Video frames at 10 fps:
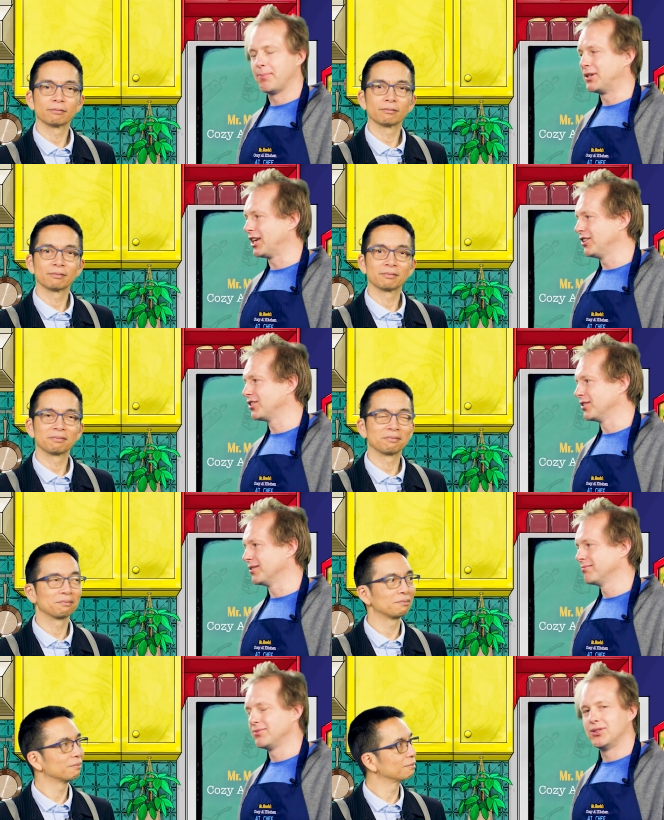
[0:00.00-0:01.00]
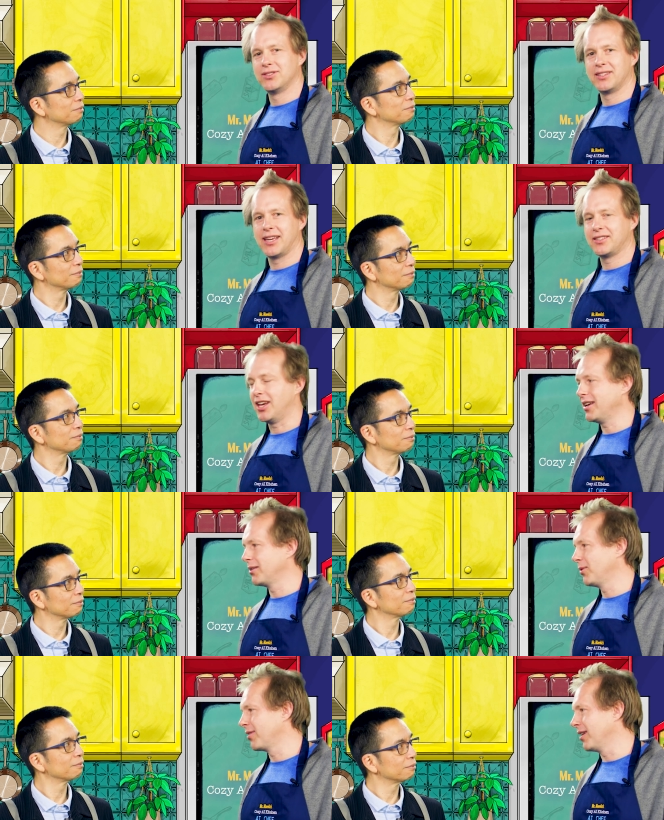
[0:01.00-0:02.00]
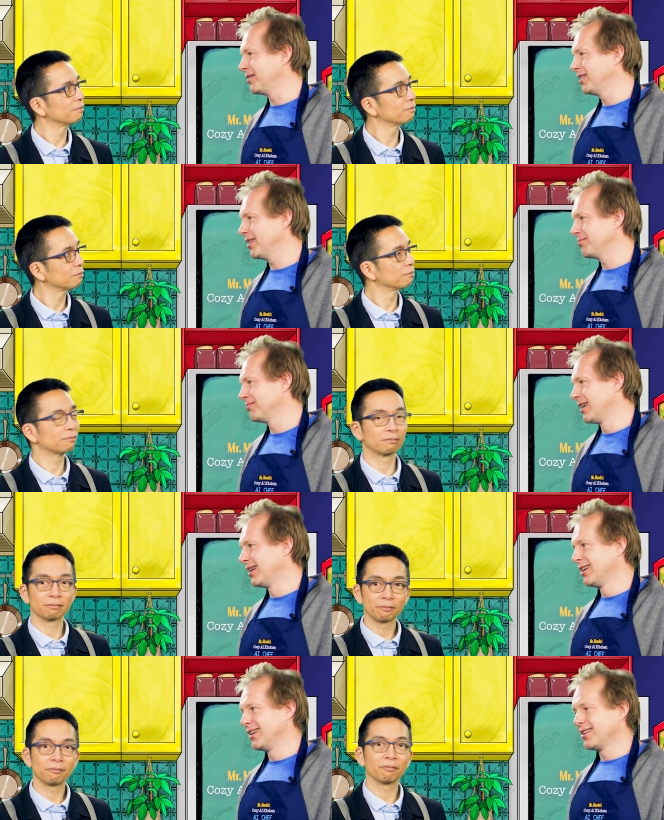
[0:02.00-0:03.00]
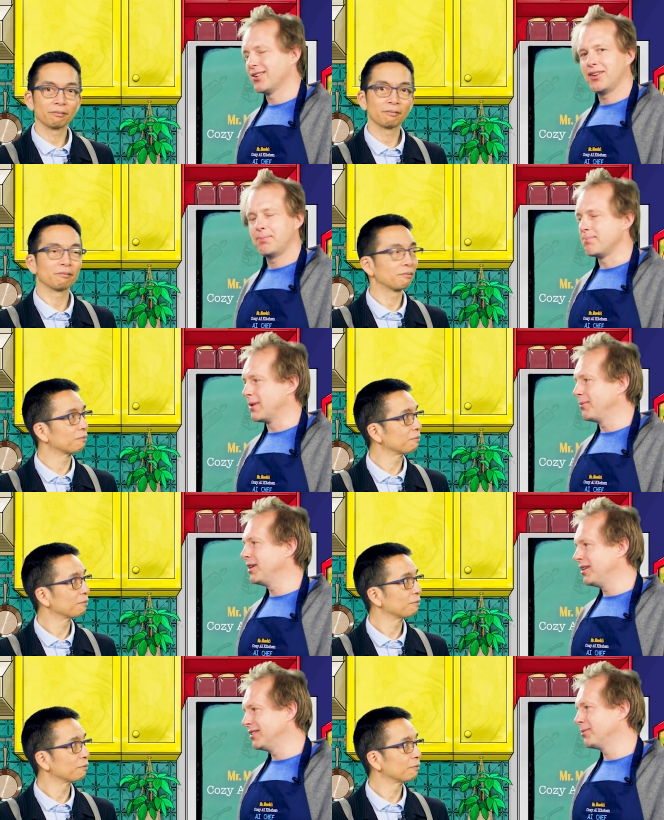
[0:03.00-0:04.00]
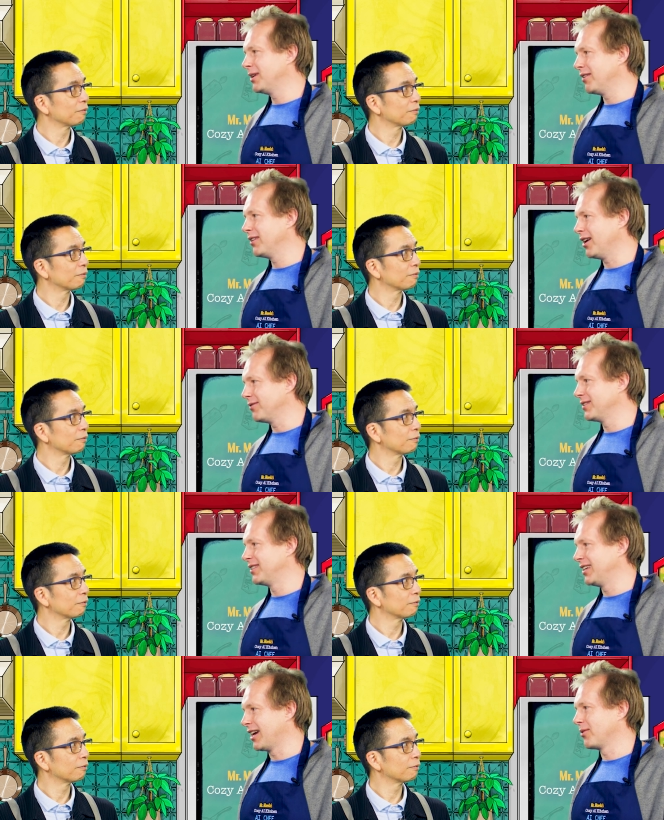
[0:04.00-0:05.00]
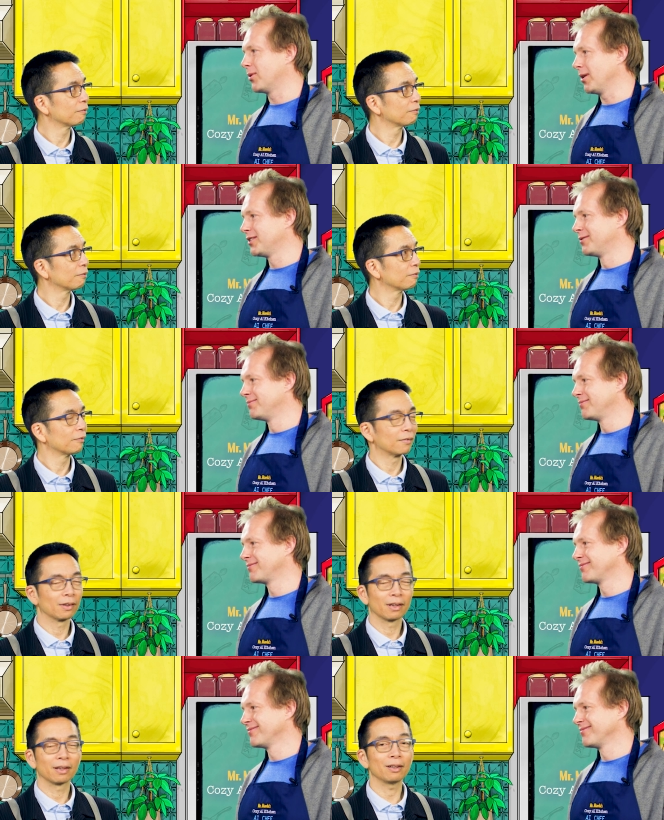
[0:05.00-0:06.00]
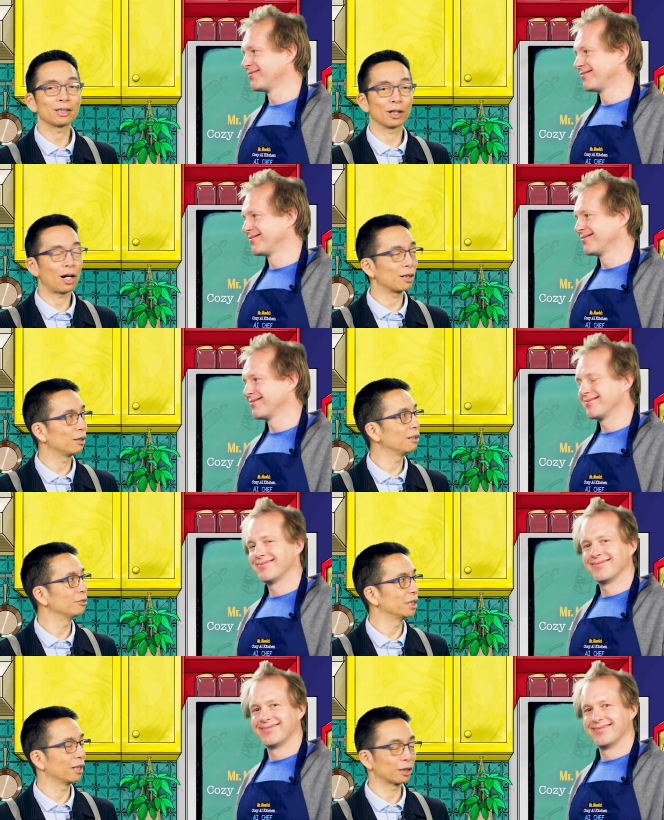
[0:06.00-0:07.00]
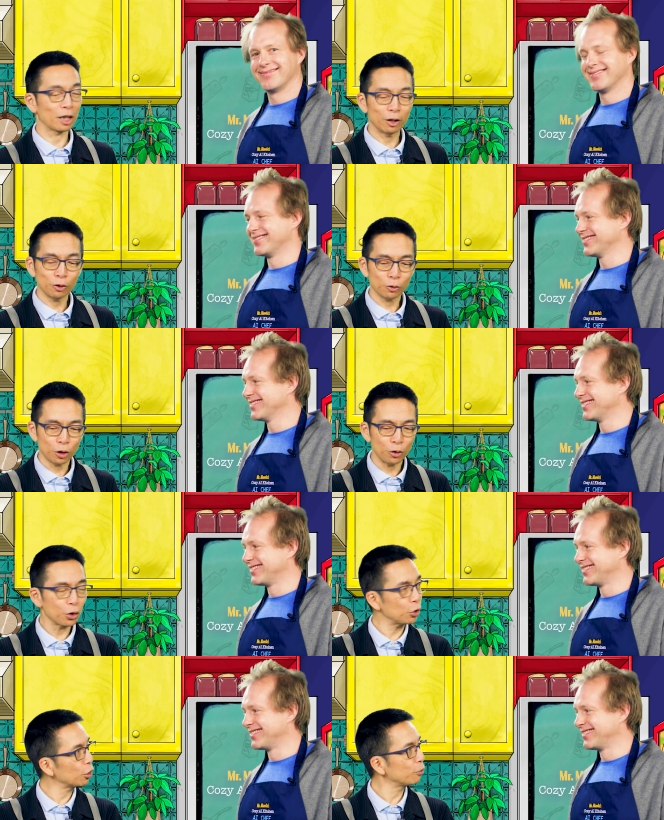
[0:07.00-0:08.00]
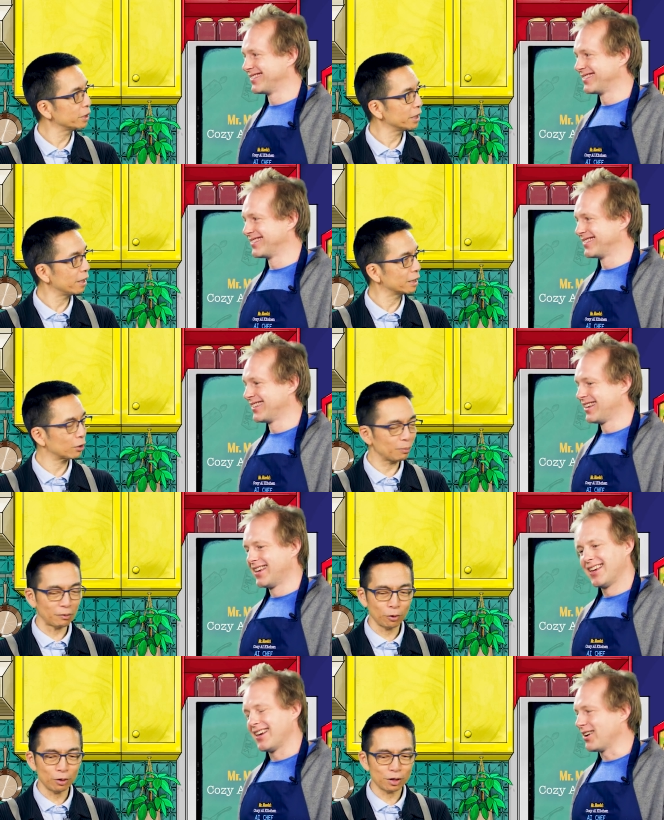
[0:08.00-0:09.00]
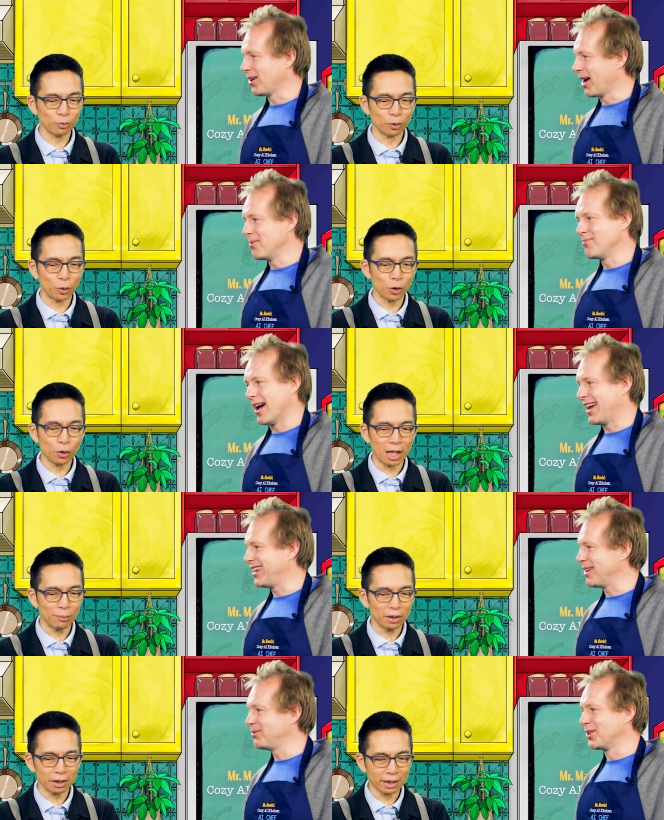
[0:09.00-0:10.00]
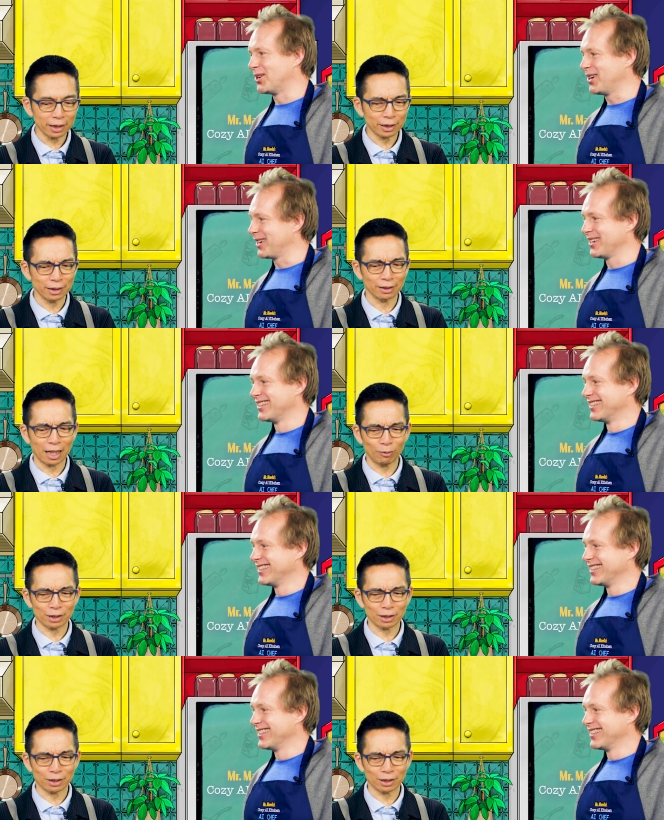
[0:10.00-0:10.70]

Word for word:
Speaker 1: of applications using that tech, and we thought, yeah, no, it maybe needs a bit of love in
Speaker 2: the A I world. There's a lot of love in GenAIScript. Can you can you cook with GenAIScript? I've noticed when,
Speaker 1: um, when you came, I came in the to kitchen, cook. I